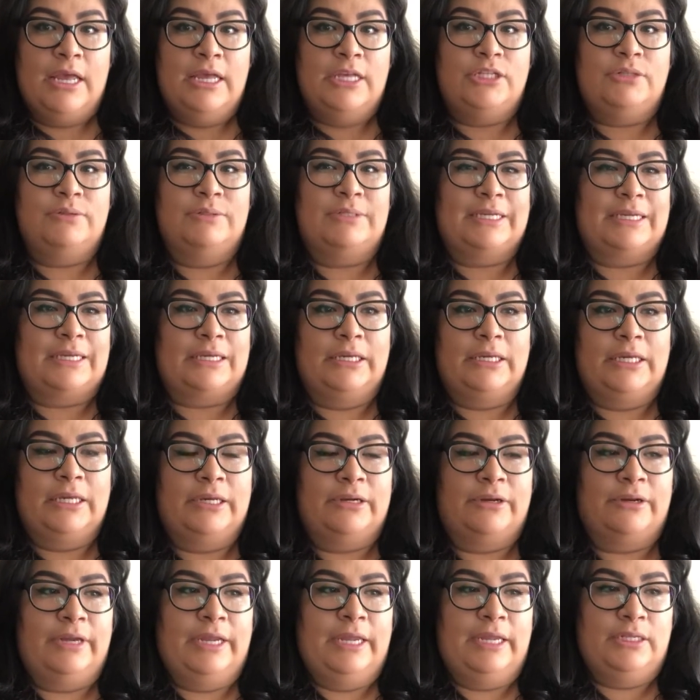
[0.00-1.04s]
She was like a
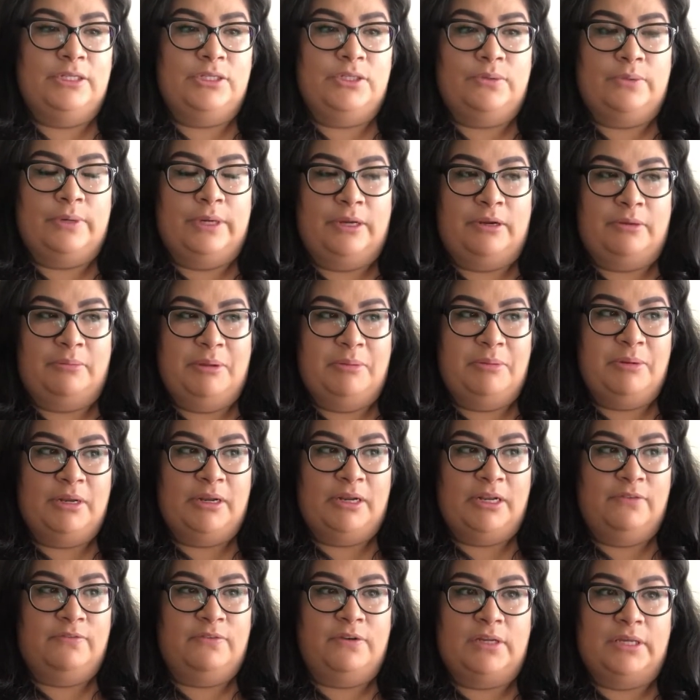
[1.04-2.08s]
year into it, or maybe
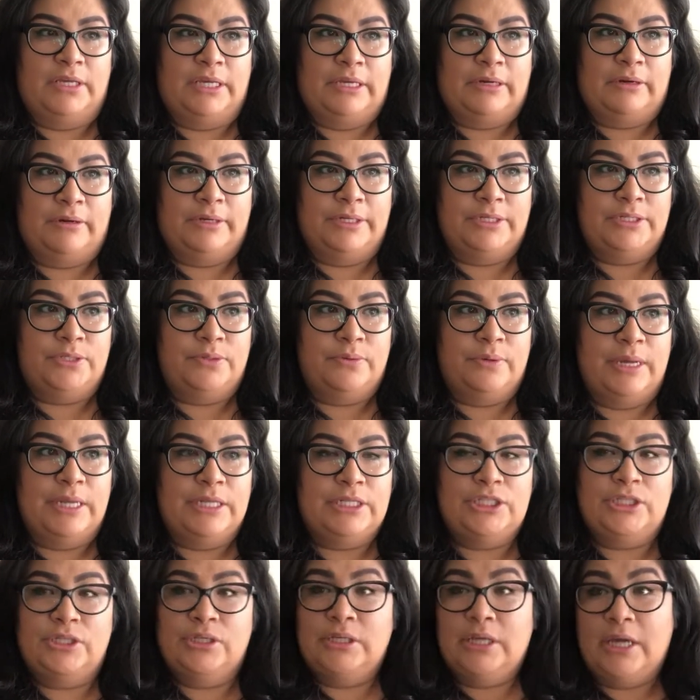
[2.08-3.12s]
not even a year into it,
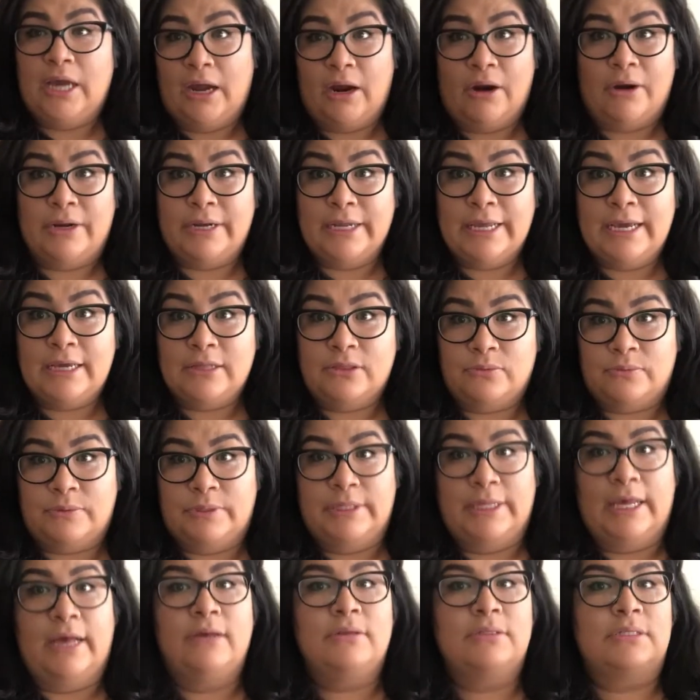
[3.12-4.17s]
and she already had
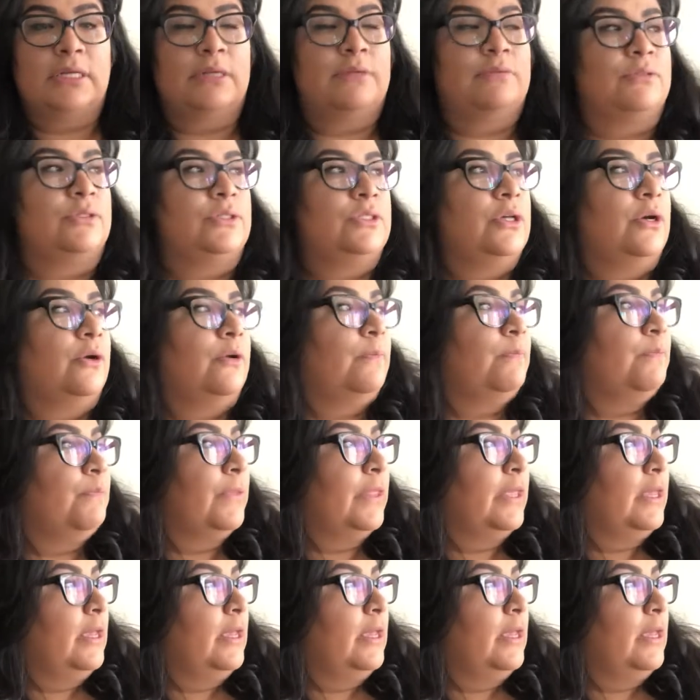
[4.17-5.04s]
3,000. So